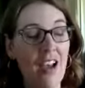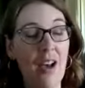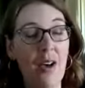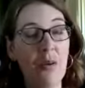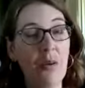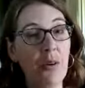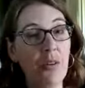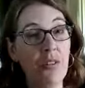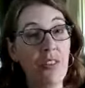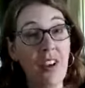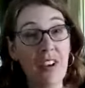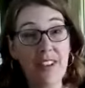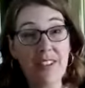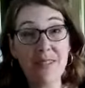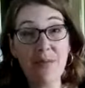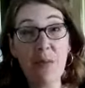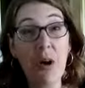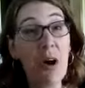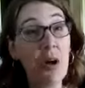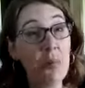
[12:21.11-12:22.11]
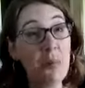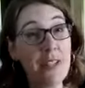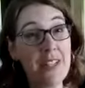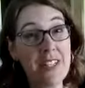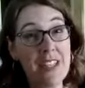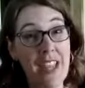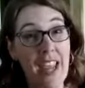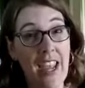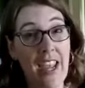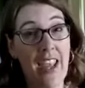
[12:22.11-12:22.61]
We're a very small
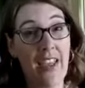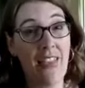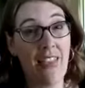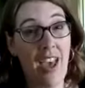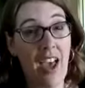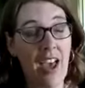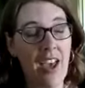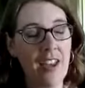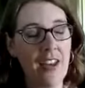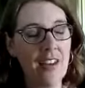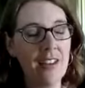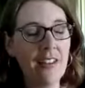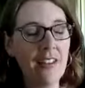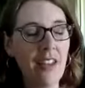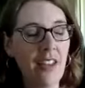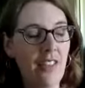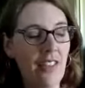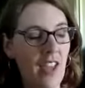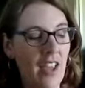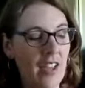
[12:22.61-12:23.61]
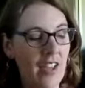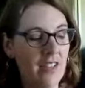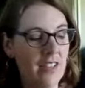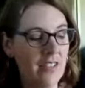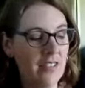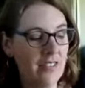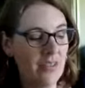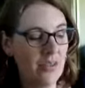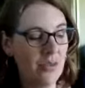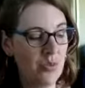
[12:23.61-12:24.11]
PTA at that
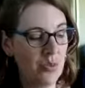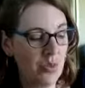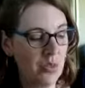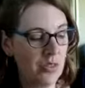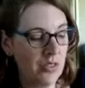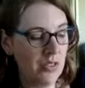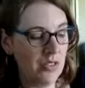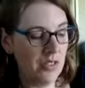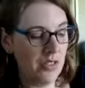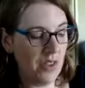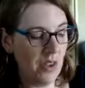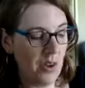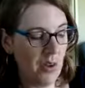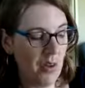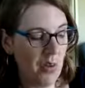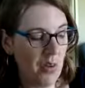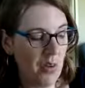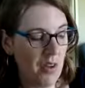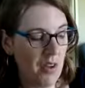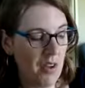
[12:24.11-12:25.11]
school, so